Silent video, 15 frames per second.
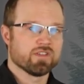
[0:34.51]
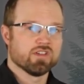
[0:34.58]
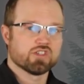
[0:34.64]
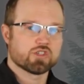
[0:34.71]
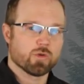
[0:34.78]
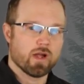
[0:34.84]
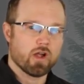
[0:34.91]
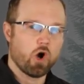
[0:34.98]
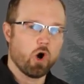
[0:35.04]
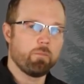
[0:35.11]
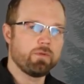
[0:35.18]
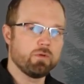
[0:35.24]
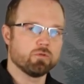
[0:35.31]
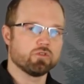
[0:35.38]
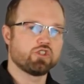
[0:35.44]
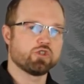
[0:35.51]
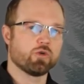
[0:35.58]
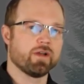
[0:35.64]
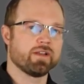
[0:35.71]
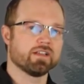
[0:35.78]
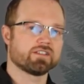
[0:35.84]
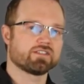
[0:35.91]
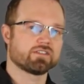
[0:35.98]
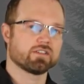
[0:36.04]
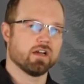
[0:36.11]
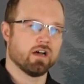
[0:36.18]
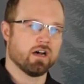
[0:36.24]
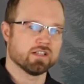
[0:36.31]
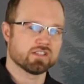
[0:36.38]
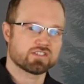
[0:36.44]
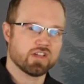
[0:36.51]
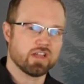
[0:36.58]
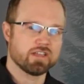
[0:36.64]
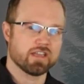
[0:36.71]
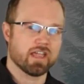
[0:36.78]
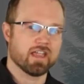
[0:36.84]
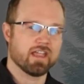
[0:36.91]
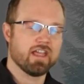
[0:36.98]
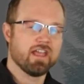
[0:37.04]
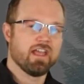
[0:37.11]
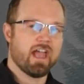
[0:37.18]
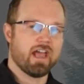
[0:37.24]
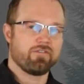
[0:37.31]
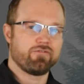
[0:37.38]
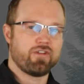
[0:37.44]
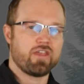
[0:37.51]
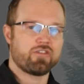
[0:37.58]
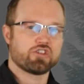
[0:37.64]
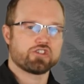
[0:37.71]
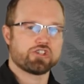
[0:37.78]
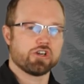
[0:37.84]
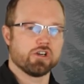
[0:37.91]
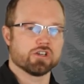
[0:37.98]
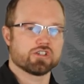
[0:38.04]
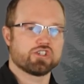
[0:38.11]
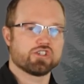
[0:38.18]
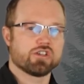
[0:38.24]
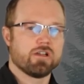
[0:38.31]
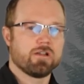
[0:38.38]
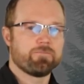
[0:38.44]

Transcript: So I hope you will join us uh, on Sunday at Faith Church